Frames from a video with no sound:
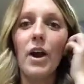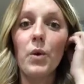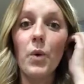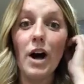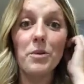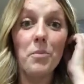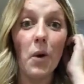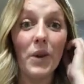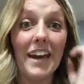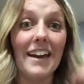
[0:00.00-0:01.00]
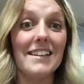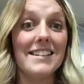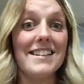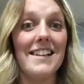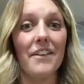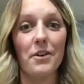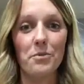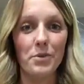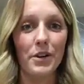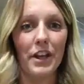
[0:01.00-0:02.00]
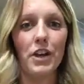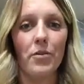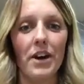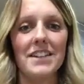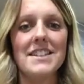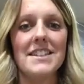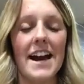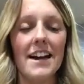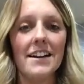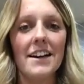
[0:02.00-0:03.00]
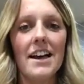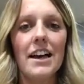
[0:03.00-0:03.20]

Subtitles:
Guacamole is another really great snack.